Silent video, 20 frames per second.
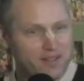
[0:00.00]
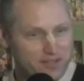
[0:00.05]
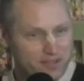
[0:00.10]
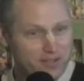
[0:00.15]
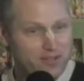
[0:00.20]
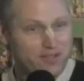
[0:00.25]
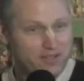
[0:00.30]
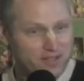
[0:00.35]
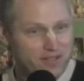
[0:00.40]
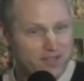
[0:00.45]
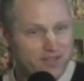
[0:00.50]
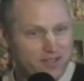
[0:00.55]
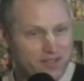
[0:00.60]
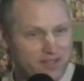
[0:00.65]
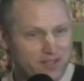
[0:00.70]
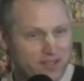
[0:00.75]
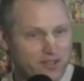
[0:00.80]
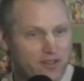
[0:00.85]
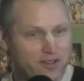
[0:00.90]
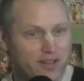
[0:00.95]
Oh, you're
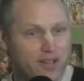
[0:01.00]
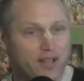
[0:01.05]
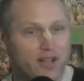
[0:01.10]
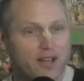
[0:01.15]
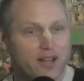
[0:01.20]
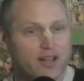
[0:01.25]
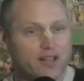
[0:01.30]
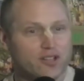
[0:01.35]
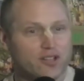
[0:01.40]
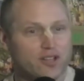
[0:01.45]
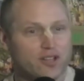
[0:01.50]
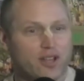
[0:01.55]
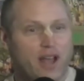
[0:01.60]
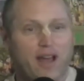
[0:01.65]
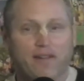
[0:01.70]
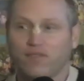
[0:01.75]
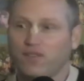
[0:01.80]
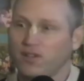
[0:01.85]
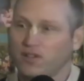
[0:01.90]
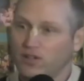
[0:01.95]
an attorney. So you
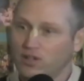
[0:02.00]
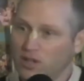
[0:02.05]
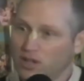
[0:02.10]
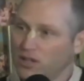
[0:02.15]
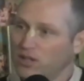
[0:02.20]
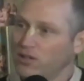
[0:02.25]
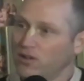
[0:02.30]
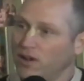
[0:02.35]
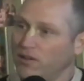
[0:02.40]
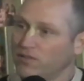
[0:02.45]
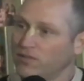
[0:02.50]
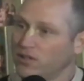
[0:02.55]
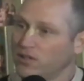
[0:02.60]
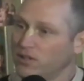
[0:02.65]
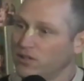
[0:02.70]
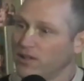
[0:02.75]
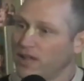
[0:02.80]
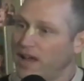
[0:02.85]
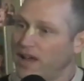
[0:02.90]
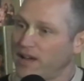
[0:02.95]
have to
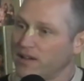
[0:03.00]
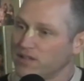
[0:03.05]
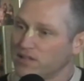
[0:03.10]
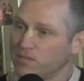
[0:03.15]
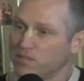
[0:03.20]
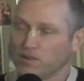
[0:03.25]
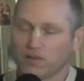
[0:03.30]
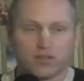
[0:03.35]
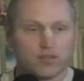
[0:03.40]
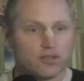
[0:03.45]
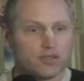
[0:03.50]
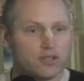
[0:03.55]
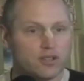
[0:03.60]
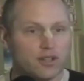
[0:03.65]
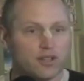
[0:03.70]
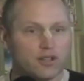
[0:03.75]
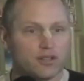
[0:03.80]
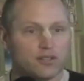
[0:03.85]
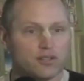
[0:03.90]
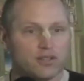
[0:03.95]
do that in spiritual
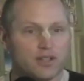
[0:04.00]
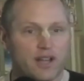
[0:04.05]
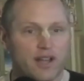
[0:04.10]
circles.